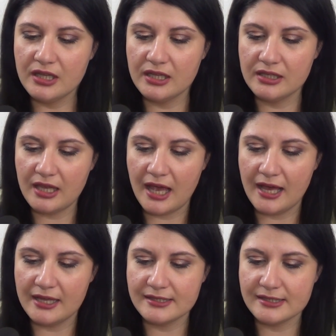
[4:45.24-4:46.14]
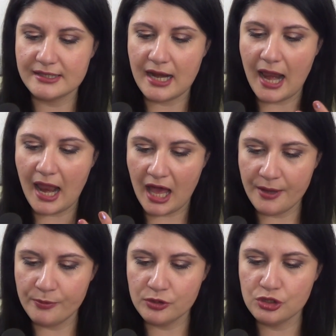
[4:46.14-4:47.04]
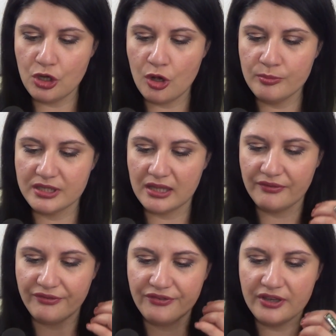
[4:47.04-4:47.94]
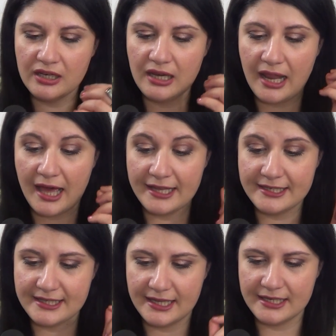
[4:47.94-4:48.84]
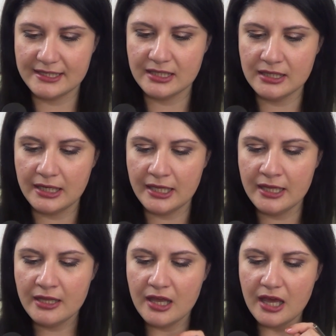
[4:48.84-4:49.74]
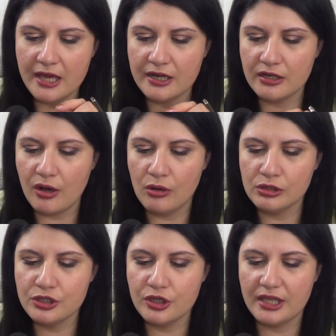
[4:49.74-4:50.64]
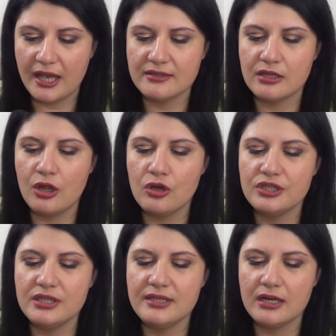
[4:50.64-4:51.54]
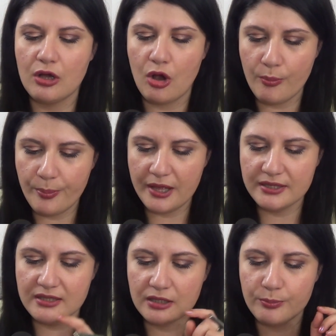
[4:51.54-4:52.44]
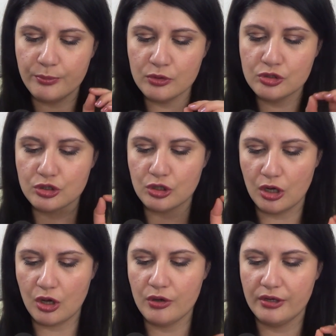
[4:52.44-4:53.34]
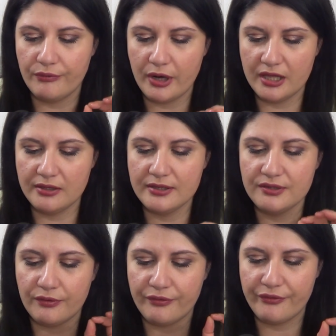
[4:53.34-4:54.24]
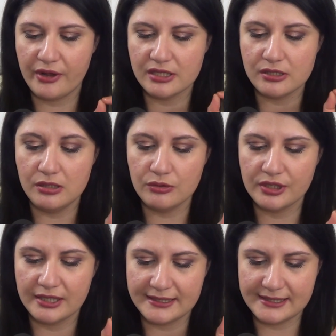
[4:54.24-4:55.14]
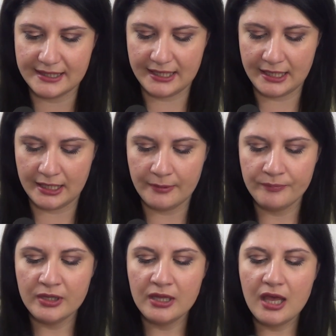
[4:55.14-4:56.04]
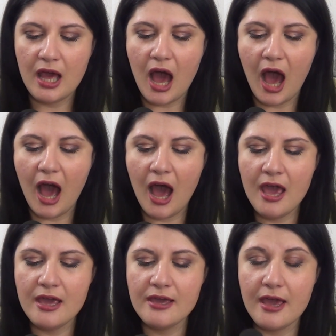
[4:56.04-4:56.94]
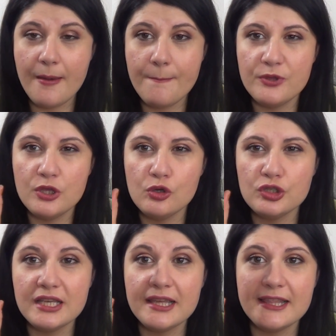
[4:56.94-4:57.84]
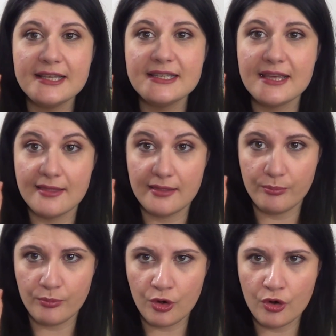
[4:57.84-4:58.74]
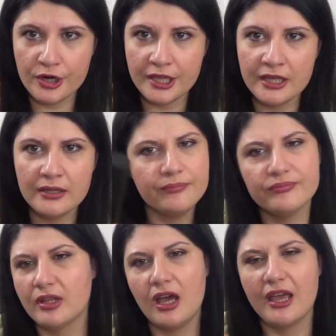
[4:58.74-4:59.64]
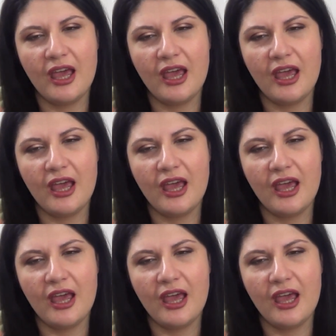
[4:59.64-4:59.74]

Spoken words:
it has liposomes that fill lines instantly, and also it has an oxygen complex that boosts glow and radiance for fresh looking skin. I am using this in the morning I